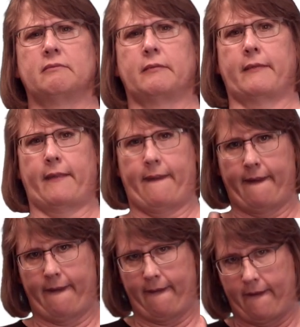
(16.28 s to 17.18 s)
and I'm
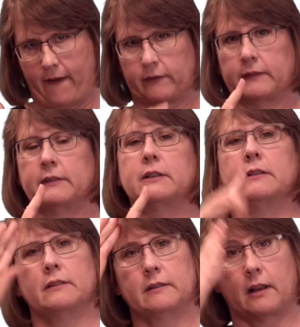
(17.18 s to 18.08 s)
a parent of a
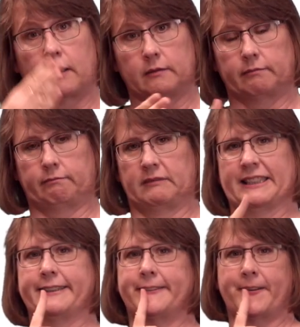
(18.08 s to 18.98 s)
deaf son who is in
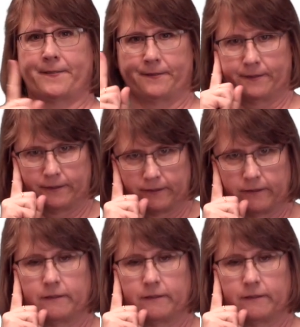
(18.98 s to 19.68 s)
the workforce.